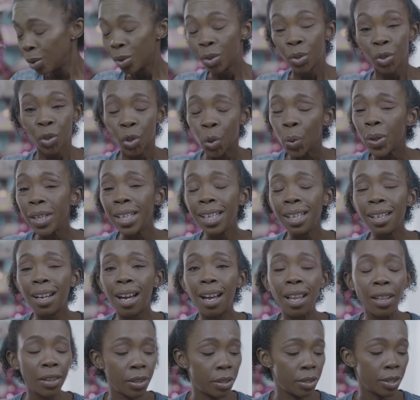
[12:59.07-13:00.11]

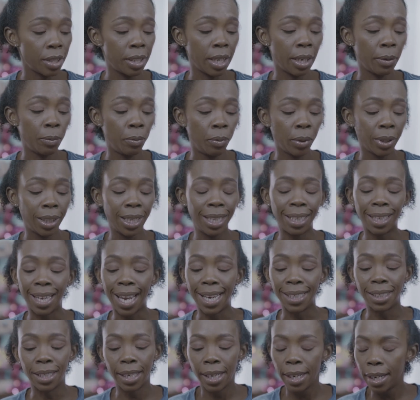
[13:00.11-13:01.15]
$20, and I really
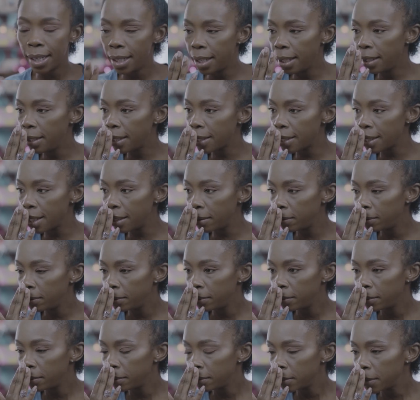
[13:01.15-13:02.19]
liked it. And it
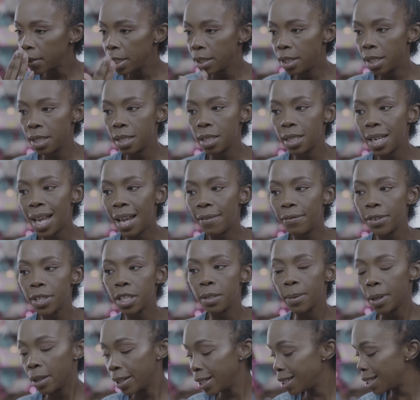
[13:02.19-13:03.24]
doesn't have a
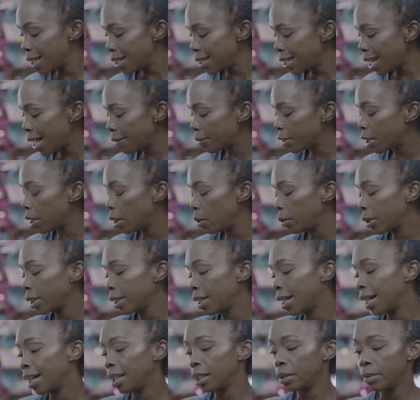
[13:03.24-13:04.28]
smell. It does have
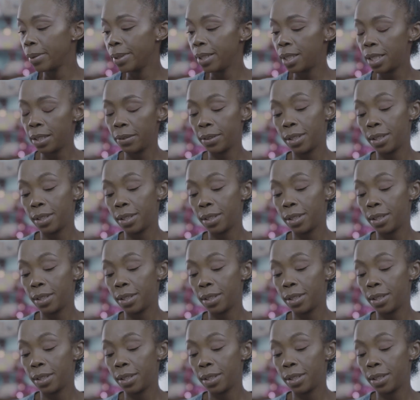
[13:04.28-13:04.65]
coconut. I want to see what